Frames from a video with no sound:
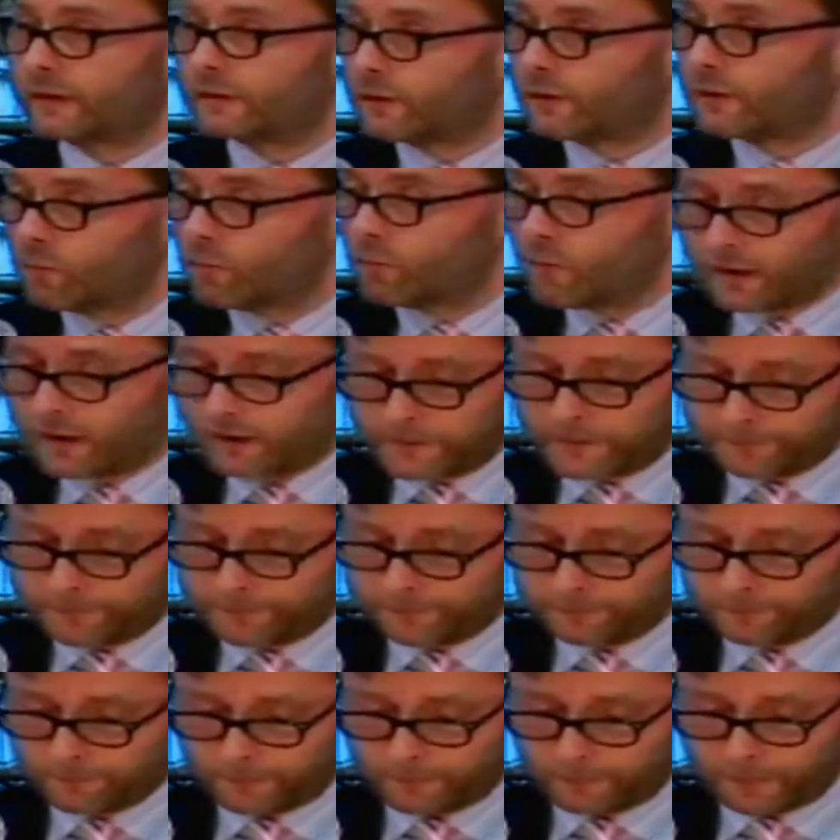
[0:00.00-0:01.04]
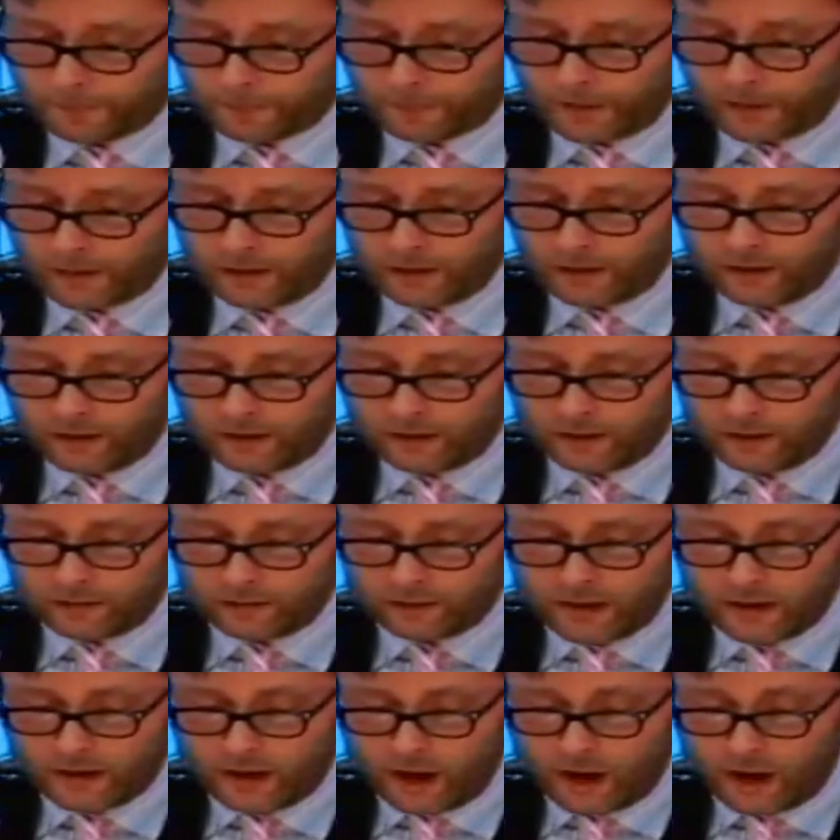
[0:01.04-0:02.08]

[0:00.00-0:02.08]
because a Jesuit archivist